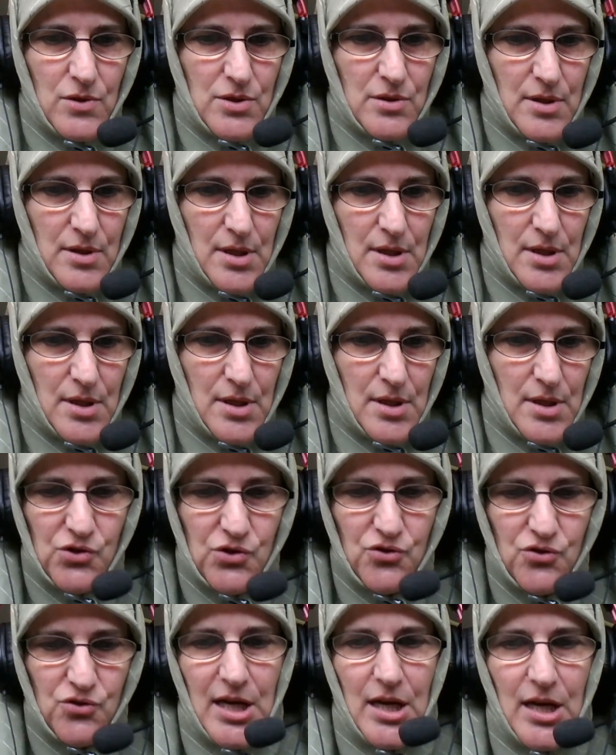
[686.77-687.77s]
to the
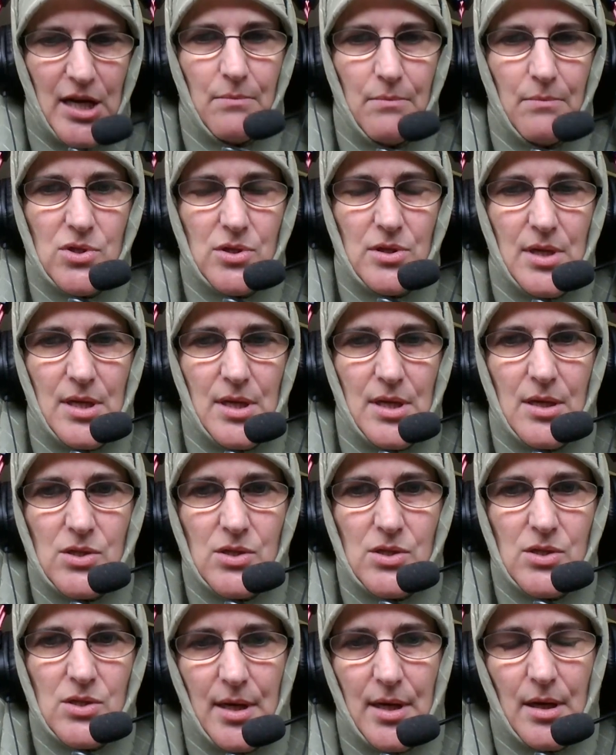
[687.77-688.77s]
extreme, to the
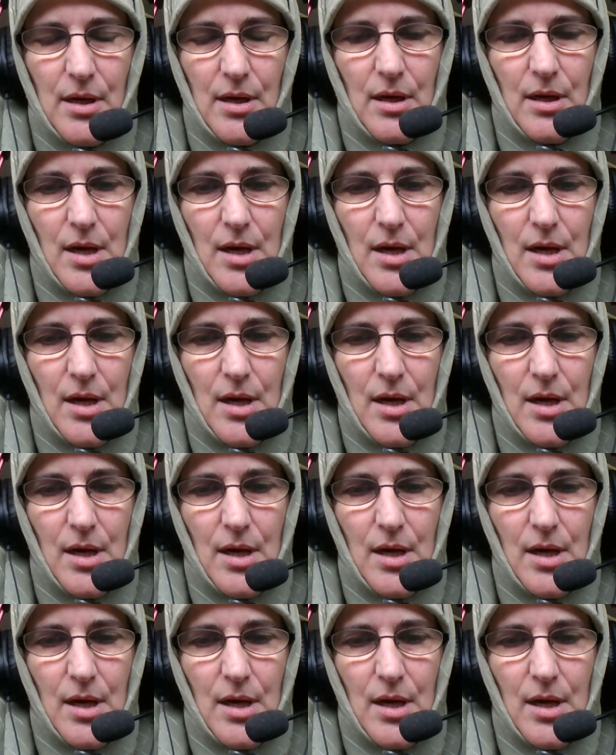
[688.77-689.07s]
exotic.